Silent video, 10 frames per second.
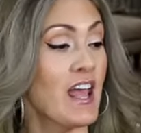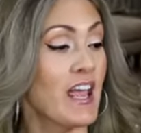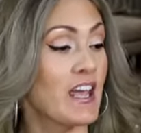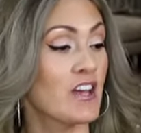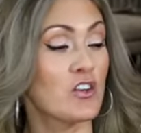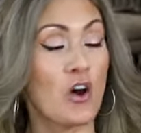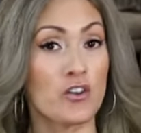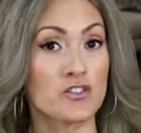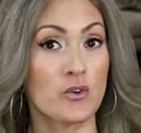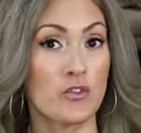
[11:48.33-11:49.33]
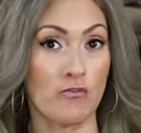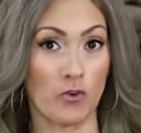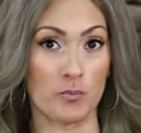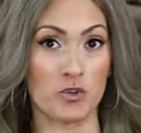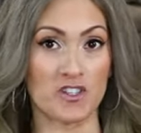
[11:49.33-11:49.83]
And also the
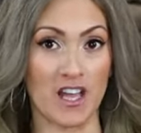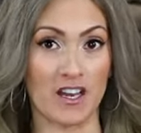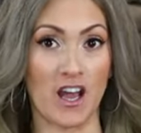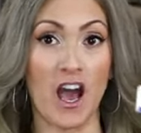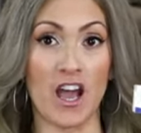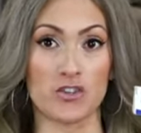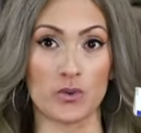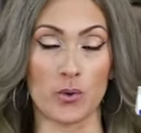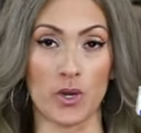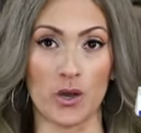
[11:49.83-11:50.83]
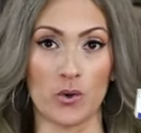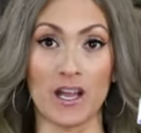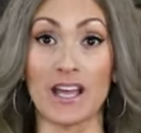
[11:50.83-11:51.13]
4% hydroquinone.